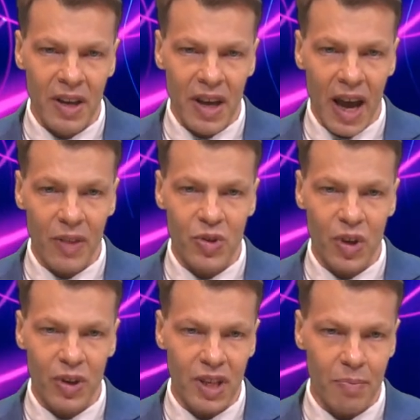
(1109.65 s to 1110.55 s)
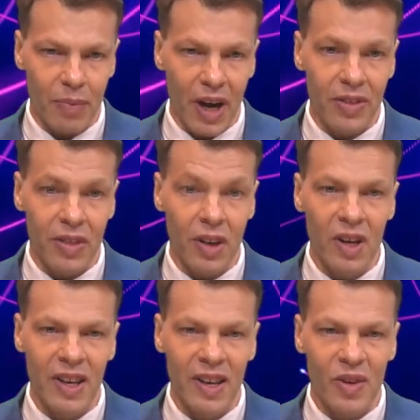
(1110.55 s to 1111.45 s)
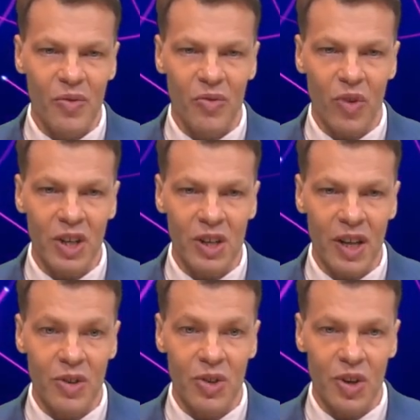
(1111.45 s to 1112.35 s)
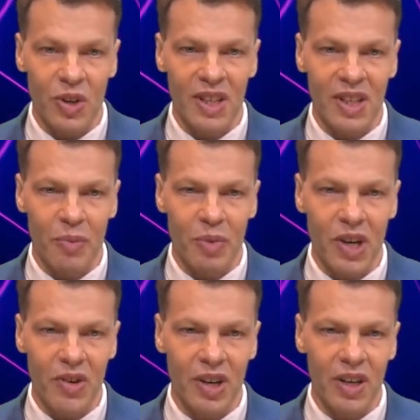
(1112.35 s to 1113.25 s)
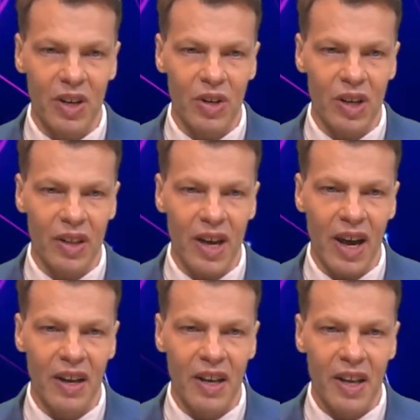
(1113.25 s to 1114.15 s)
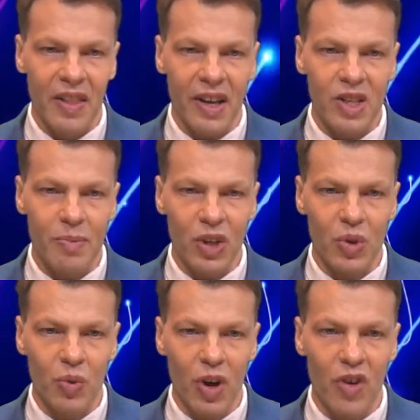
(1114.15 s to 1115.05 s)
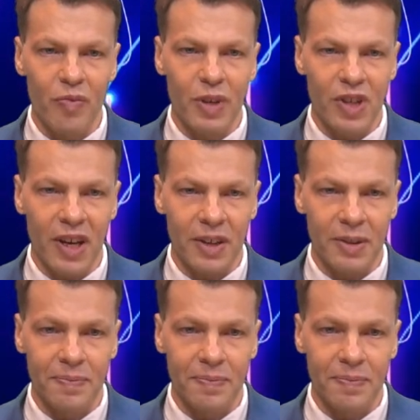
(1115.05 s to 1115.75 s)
uncertainty, but the fractional uncertainty in the period, look at that. That's about 12%.